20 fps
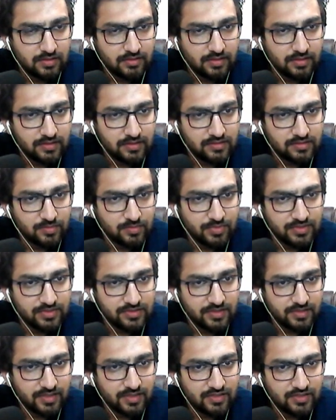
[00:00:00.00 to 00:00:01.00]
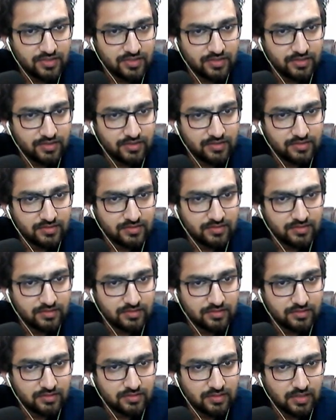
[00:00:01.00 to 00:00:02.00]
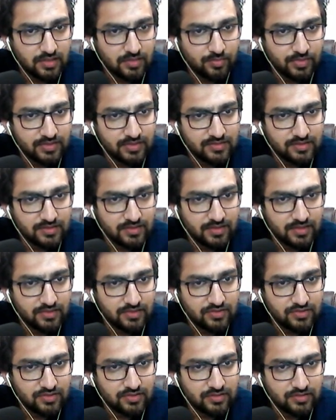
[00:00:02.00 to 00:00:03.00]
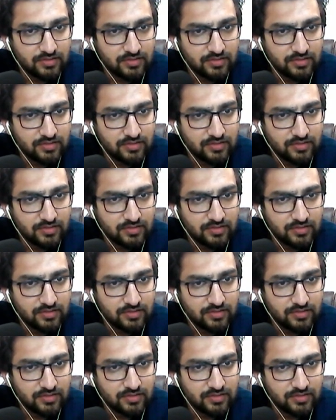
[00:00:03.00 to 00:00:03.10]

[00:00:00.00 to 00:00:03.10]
That is the percentage decrease or percentage.